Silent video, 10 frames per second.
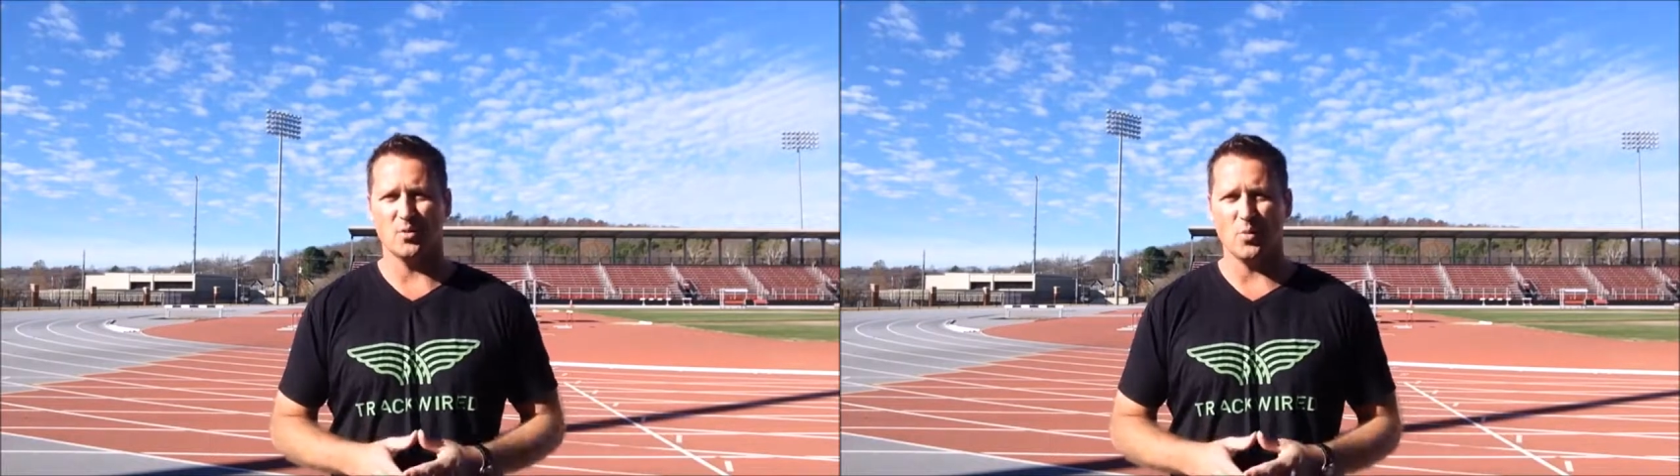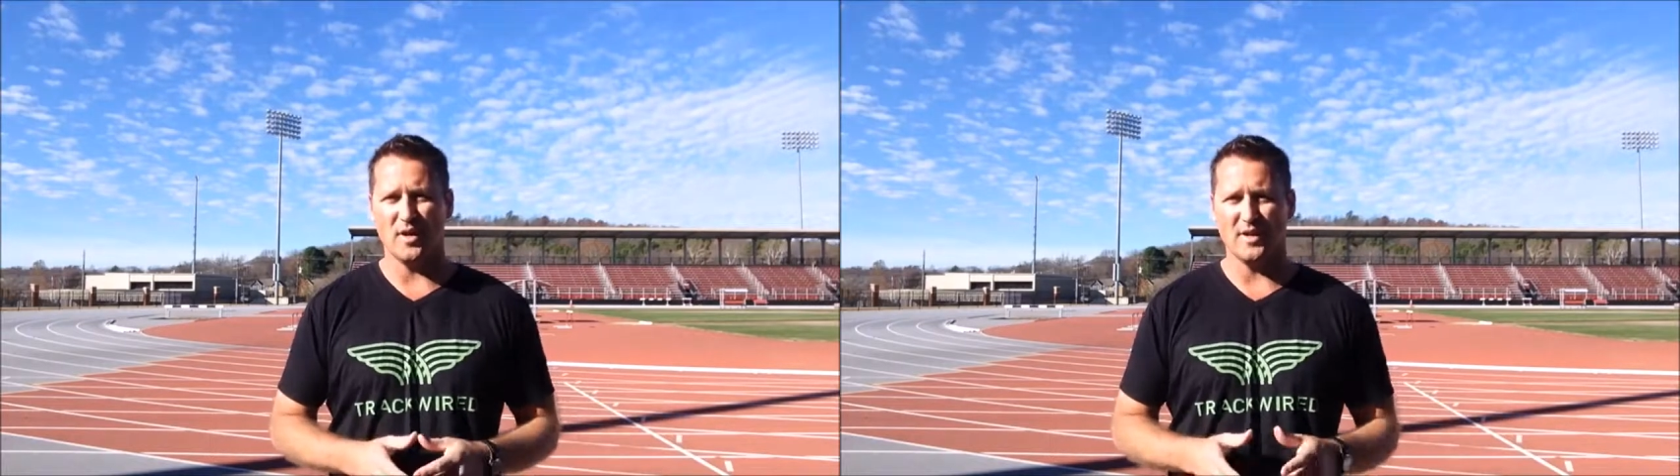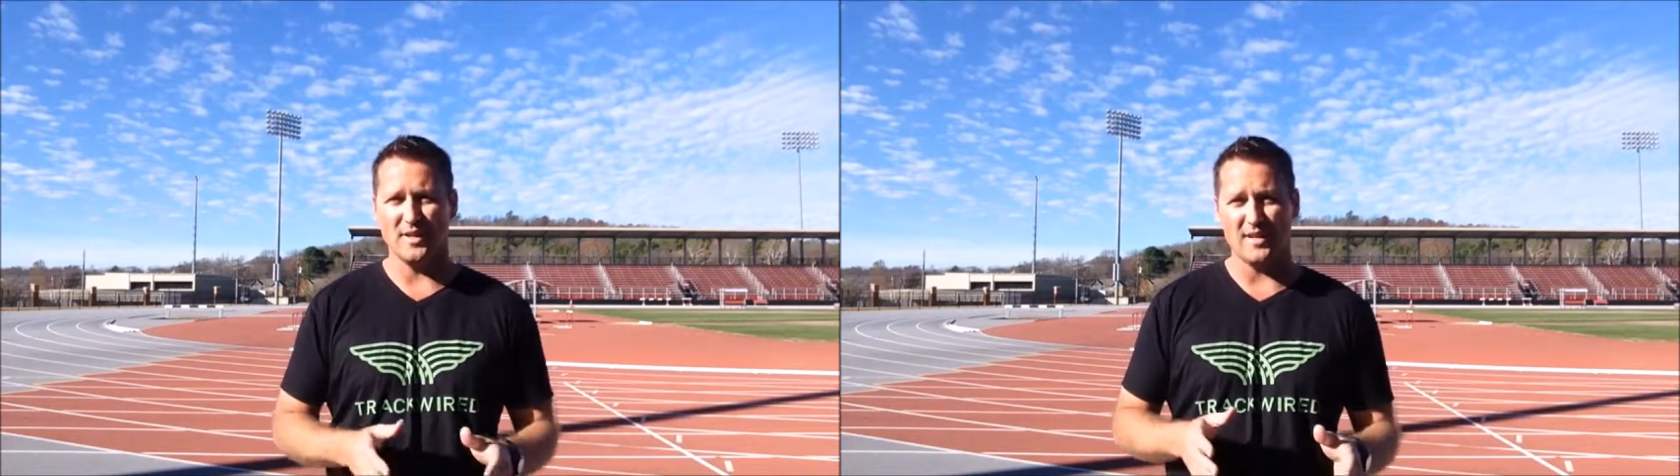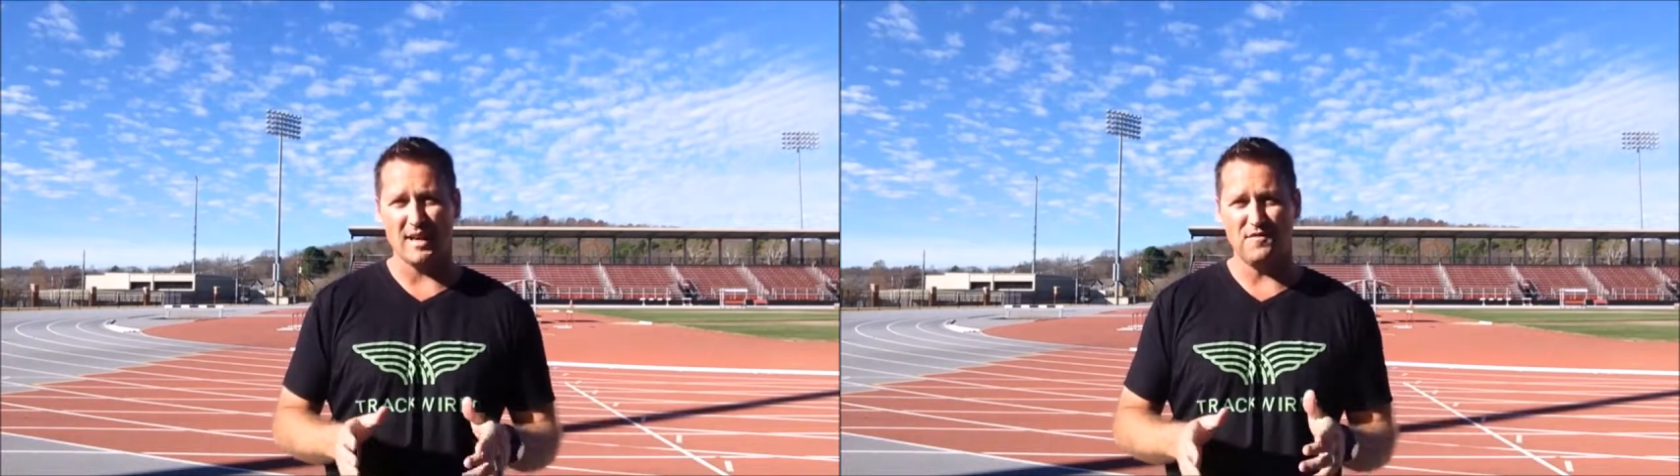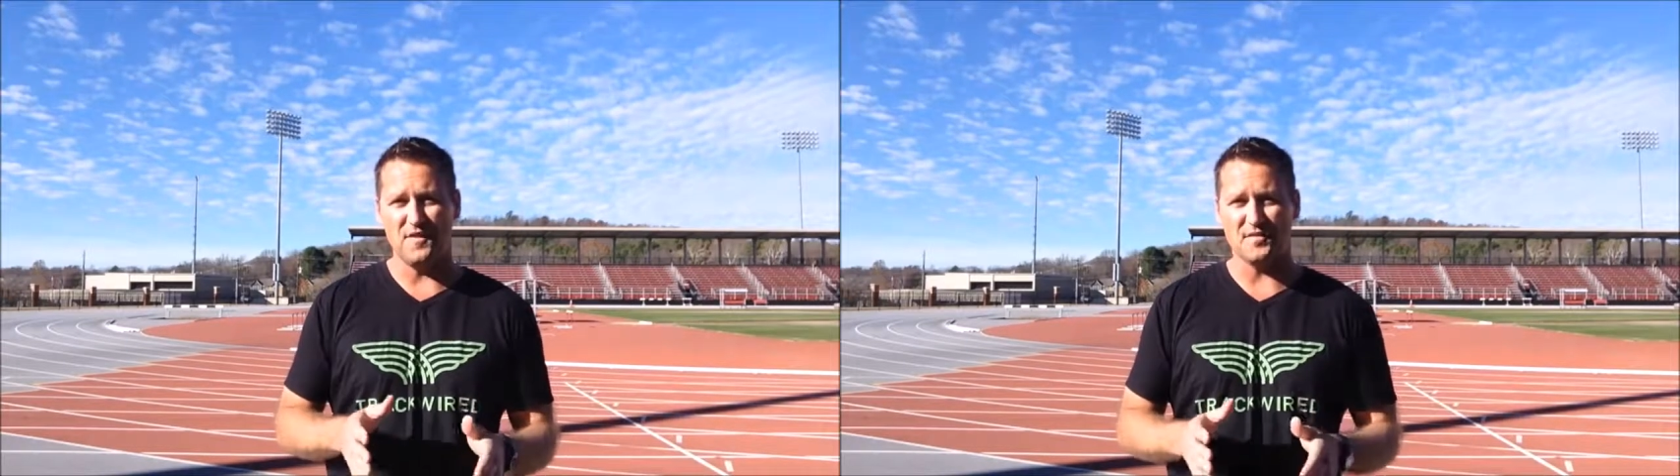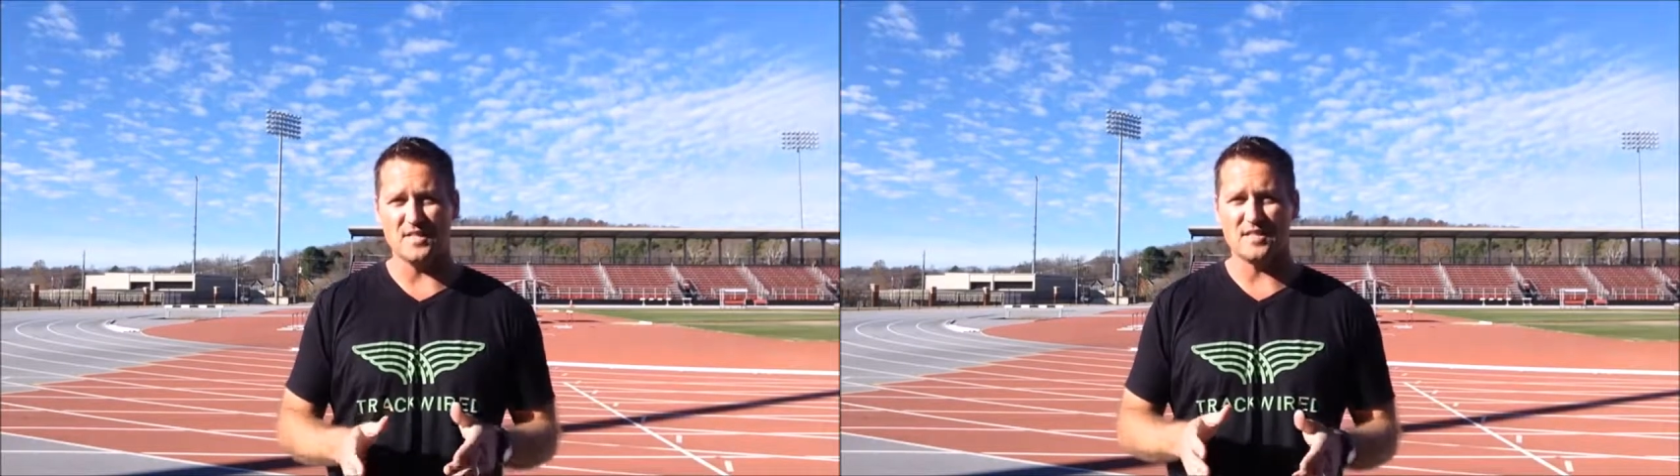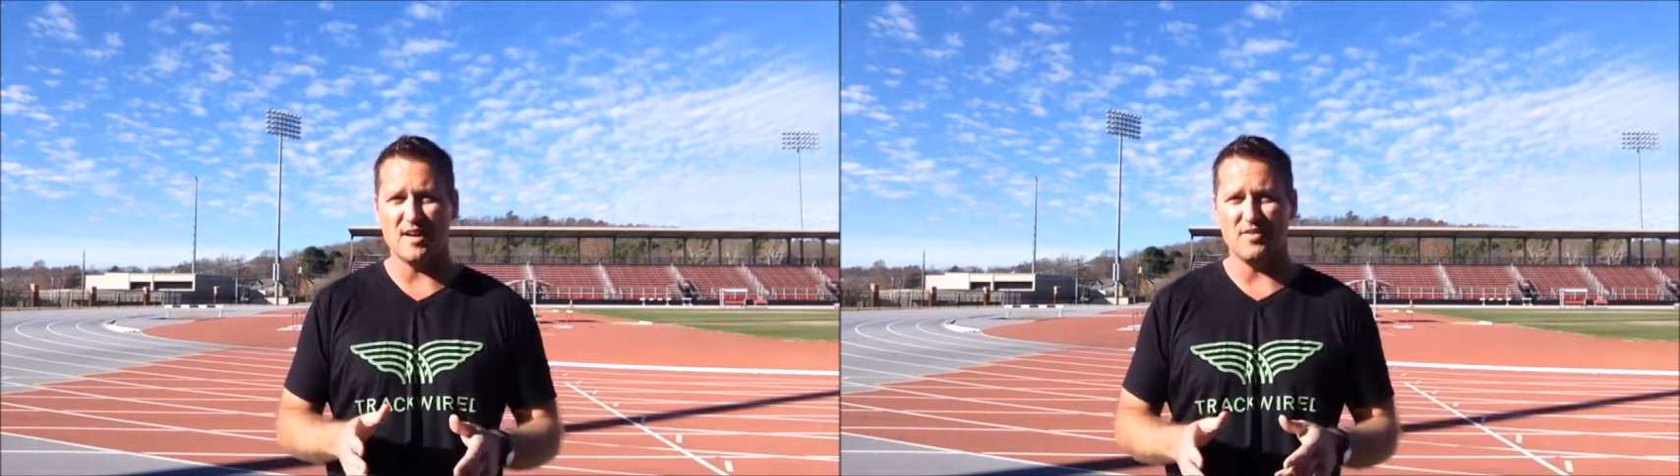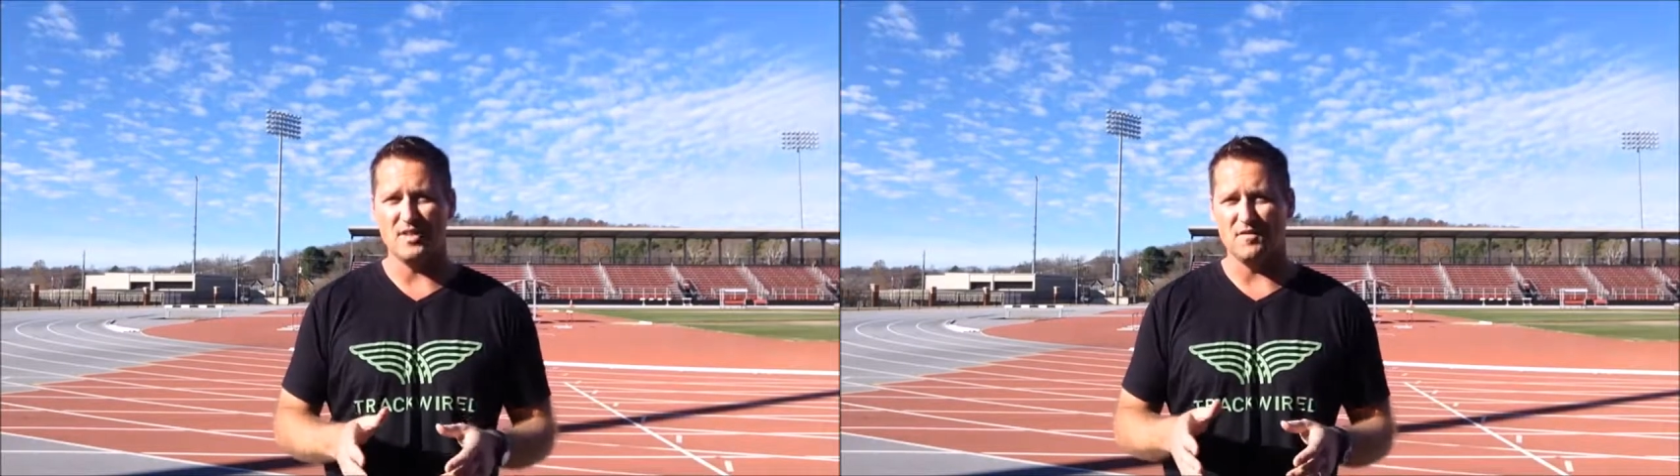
running in that 57 to